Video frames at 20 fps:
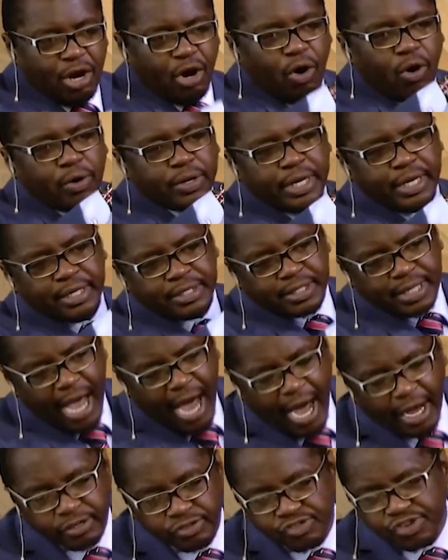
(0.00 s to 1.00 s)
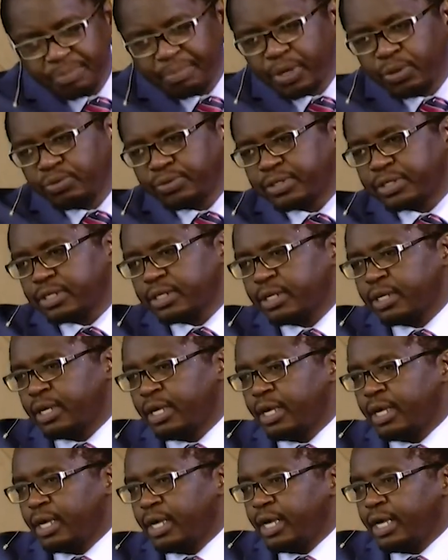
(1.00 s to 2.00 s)
on his attributes,
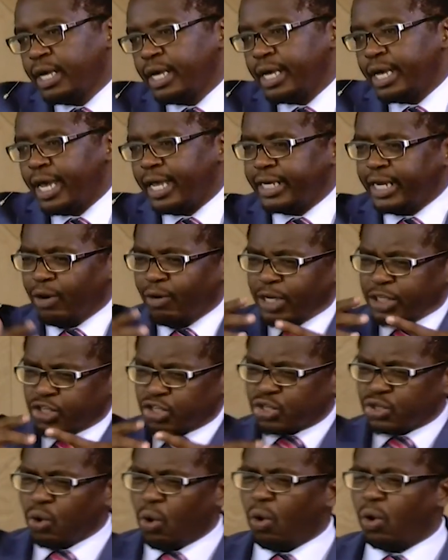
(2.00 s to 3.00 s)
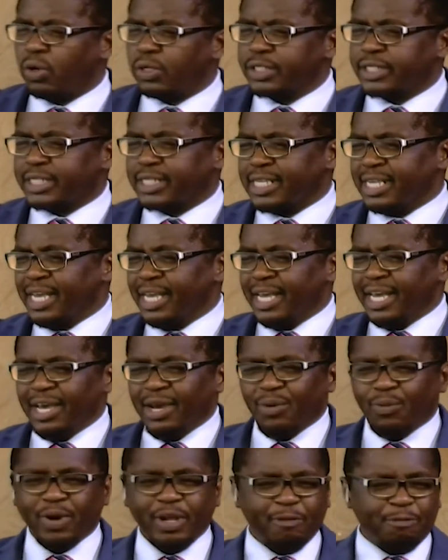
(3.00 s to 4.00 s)
and our souls
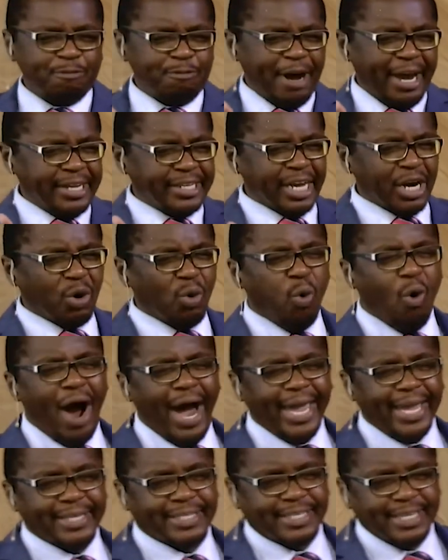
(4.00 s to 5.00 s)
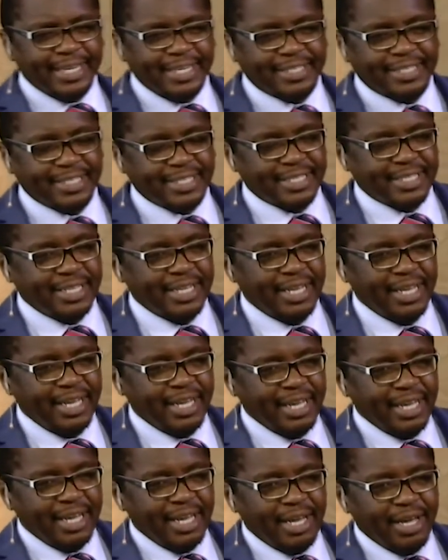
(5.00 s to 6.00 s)
will find a quietness
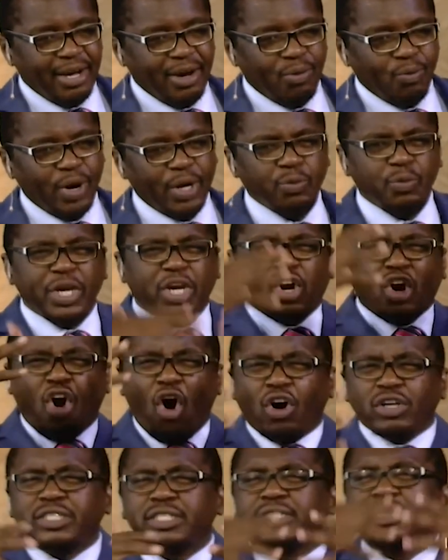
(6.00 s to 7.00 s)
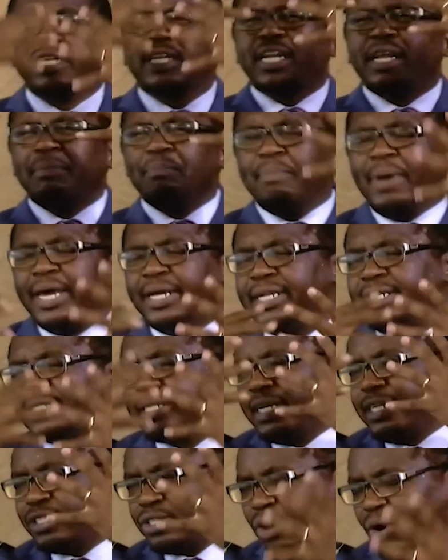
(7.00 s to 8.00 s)
when we constantly
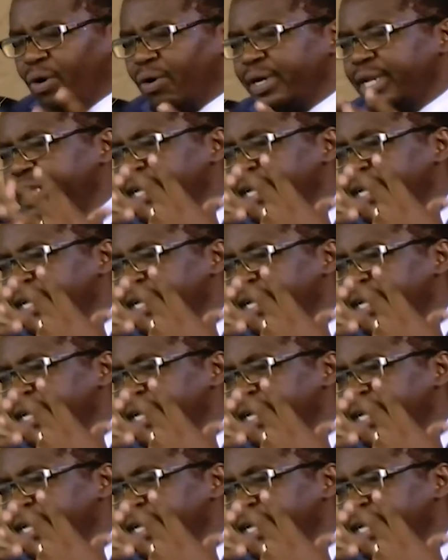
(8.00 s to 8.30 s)
meditate on